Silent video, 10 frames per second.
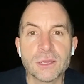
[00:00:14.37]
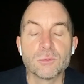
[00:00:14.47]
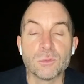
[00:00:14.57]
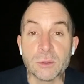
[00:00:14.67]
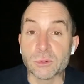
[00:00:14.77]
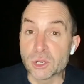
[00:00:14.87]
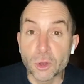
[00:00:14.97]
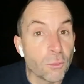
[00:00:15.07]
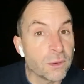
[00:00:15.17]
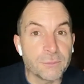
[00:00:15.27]
we would
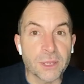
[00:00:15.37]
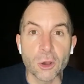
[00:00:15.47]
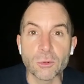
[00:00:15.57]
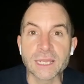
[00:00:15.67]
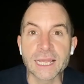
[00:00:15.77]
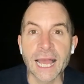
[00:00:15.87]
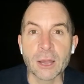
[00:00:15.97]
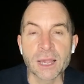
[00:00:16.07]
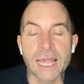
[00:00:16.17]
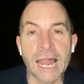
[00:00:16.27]
normally be holding
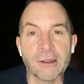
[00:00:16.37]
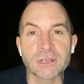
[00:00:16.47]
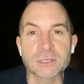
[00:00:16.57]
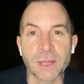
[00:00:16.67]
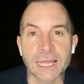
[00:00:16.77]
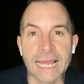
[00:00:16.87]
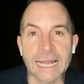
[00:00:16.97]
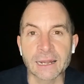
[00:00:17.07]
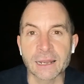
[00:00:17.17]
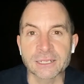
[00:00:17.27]
our carols by
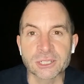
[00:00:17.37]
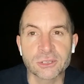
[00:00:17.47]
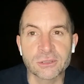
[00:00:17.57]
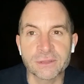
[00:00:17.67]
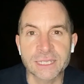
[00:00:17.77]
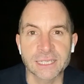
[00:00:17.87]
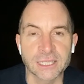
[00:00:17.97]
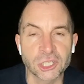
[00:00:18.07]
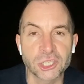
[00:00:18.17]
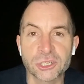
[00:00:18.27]
candlelight service in the
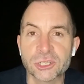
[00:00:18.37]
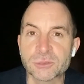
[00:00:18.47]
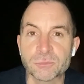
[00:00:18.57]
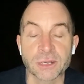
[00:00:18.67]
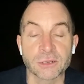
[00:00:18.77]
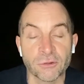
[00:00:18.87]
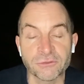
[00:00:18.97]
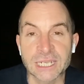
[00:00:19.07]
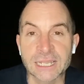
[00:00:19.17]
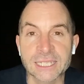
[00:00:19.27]
church, but
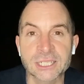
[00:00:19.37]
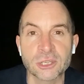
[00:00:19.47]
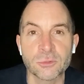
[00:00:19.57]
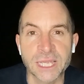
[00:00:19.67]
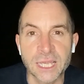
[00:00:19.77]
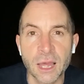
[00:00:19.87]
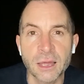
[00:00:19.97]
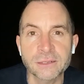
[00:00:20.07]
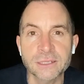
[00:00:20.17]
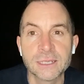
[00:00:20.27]
obviously this year we
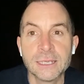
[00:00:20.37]
can't.